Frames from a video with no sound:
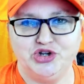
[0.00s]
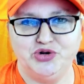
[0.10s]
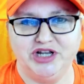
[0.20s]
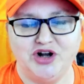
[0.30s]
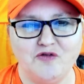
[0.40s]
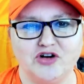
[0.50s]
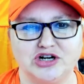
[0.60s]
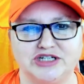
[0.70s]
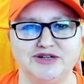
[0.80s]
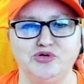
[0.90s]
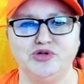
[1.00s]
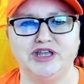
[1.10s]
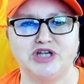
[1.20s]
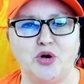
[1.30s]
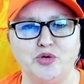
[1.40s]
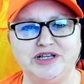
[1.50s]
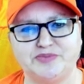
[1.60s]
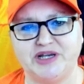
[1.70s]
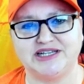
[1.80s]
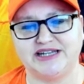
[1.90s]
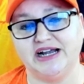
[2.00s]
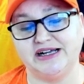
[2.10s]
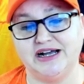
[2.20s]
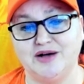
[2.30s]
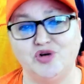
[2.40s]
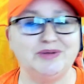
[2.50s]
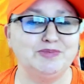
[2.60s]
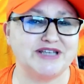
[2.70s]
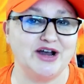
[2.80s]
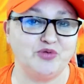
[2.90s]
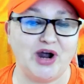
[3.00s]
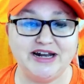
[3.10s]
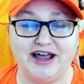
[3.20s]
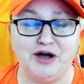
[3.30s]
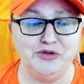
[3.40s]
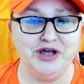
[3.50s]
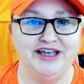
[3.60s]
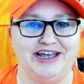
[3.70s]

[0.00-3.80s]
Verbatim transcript: you get over to the tony's picks dot com website right now